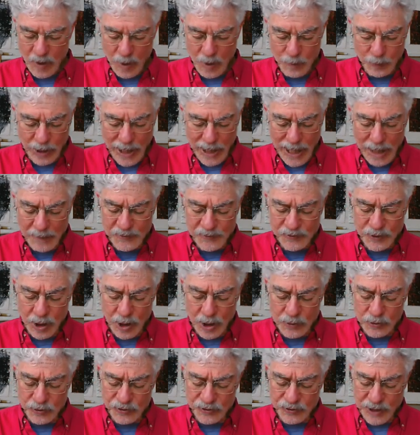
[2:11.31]
perhaps to
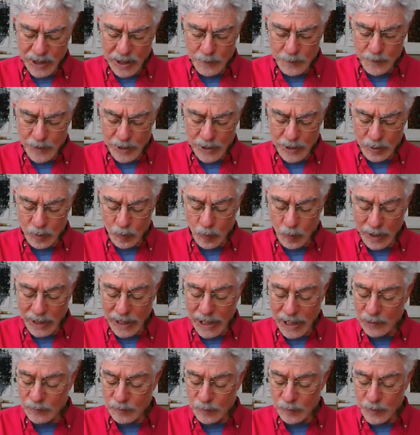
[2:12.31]
understand better why
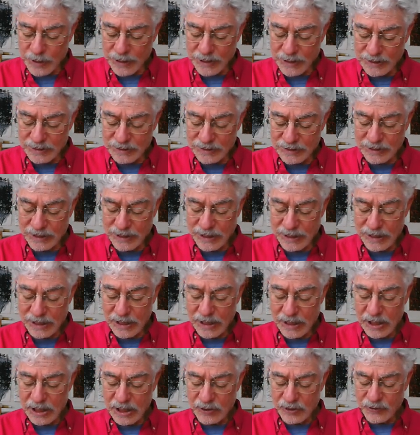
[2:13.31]
I repeatedly
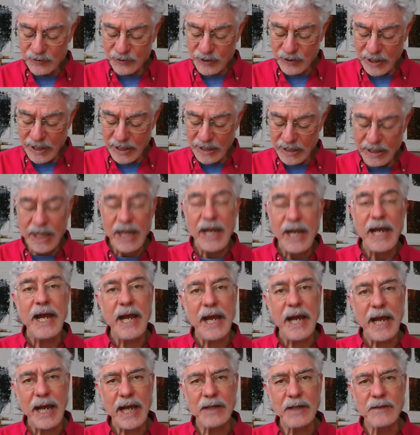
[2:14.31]
say
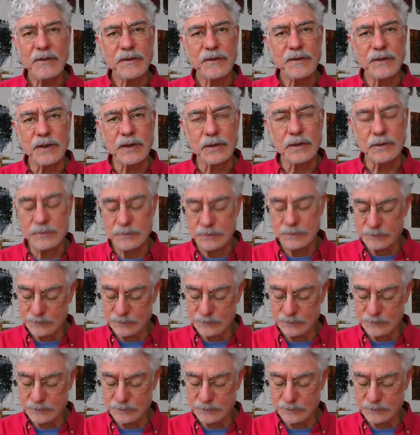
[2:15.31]
handful.